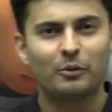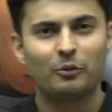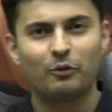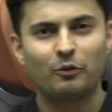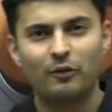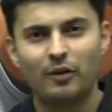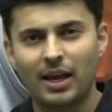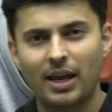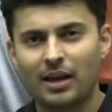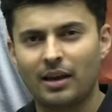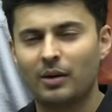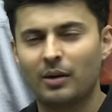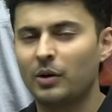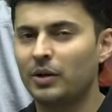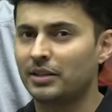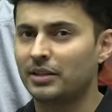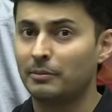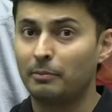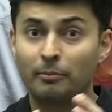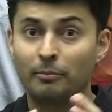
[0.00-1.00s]
way
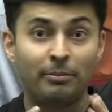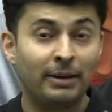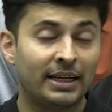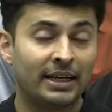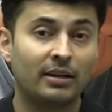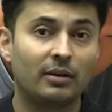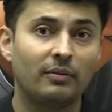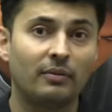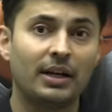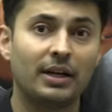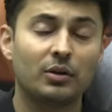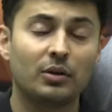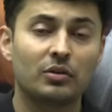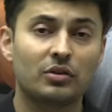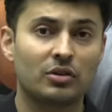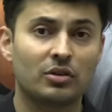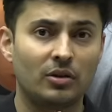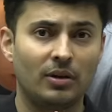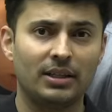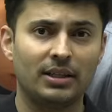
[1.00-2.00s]
or the better way to
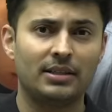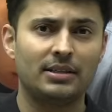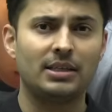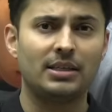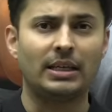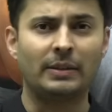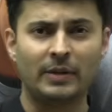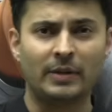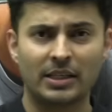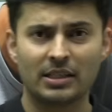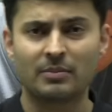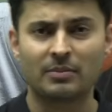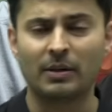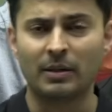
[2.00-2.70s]
solve the JEE mains